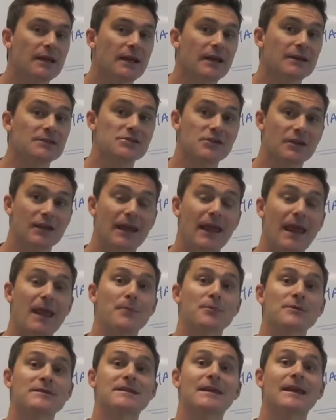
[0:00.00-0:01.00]
can actually
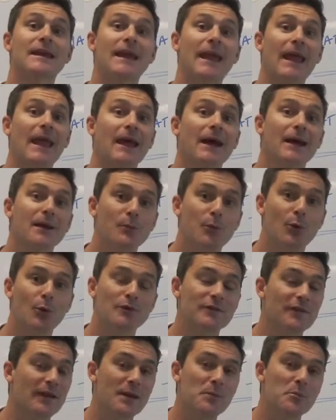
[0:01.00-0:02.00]
keep us
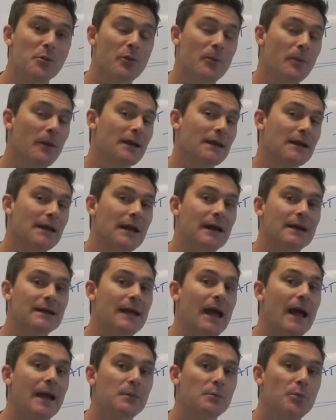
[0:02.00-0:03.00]
accountable to implementing our
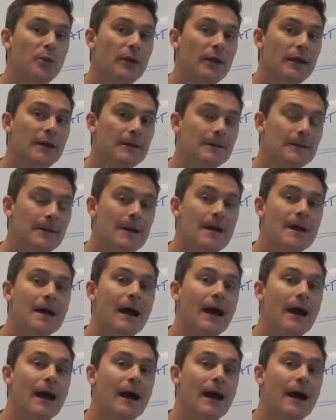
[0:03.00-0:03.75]
game plan,